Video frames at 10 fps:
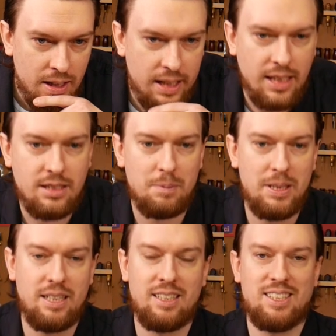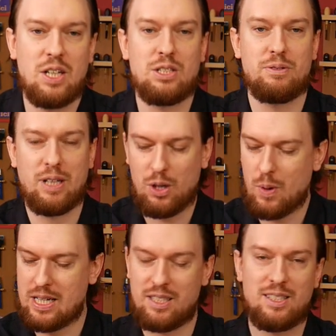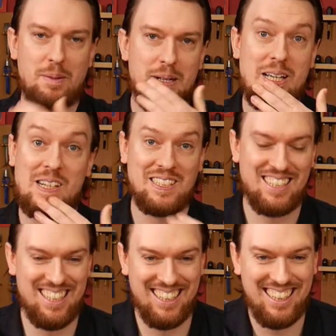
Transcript: I guess somebody is answering a question somebody asked.